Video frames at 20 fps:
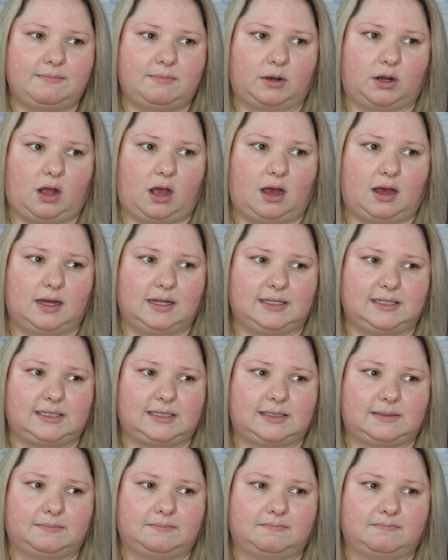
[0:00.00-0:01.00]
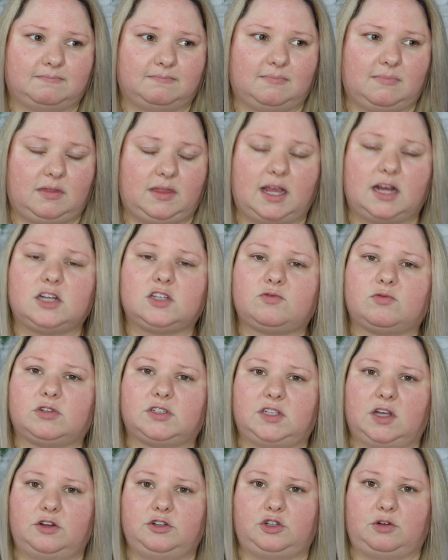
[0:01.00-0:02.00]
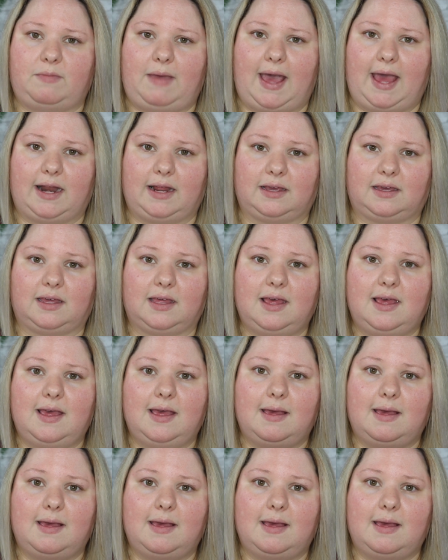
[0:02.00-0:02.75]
because theirs were so dramatic.